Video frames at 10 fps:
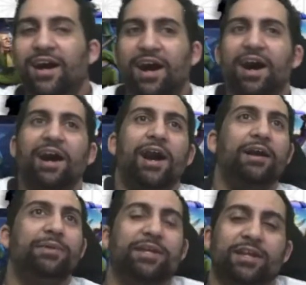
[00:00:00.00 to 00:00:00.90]

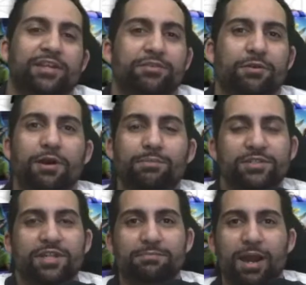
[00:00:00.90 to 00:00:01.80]
I mean, I can throw up
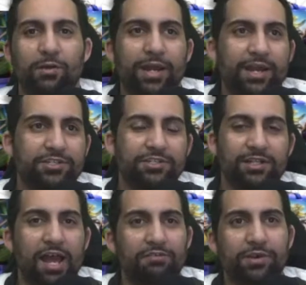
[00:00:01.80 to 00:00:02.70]
just like my reaction, the
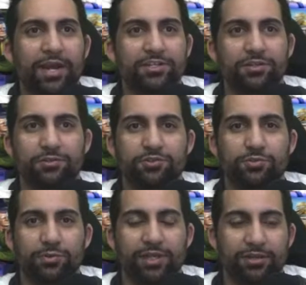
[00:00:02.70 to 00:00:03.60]
live reaction on
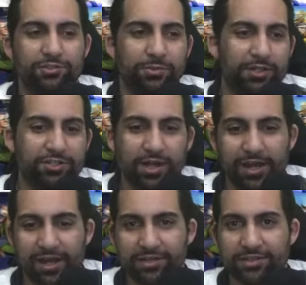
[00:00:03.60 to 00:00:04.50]
Twitch. I
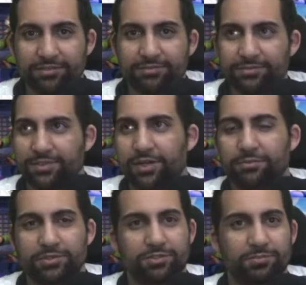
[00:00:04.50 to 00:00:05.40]
had
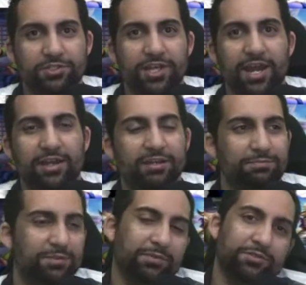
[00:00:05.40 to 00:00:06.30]
with chat, I had
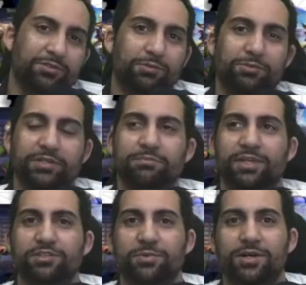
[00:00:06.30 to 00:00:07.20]
someone with
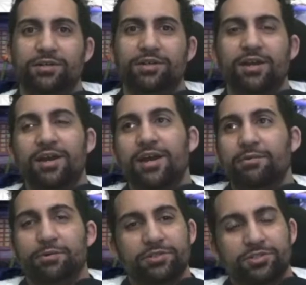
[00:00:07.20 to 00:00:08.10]
me as well.
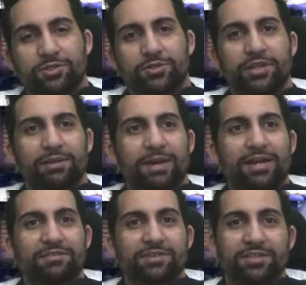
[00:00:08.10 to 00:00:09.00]
We were just talking
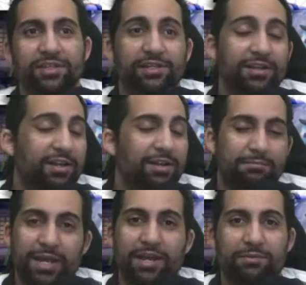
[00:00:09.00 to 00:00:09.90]
about everything, and
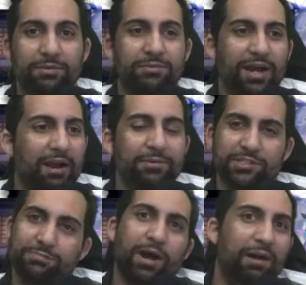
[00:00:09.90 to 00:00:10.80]
man, I was
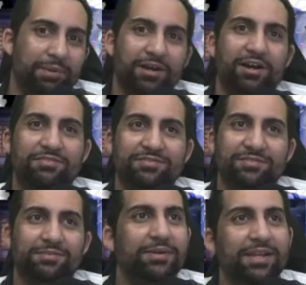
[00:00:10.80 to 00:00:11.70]
just popping off.
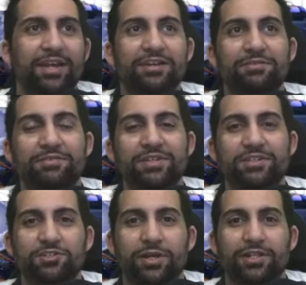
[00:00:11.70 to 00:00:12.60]
When they revealed
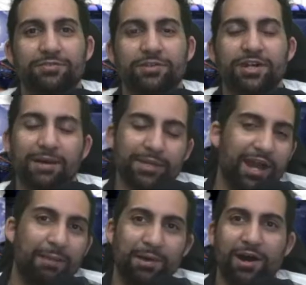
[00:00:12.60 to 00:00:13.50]
the trailer for Okami,
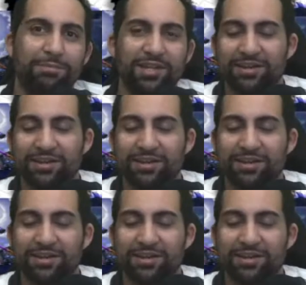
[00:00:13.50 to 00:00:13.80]
I popped.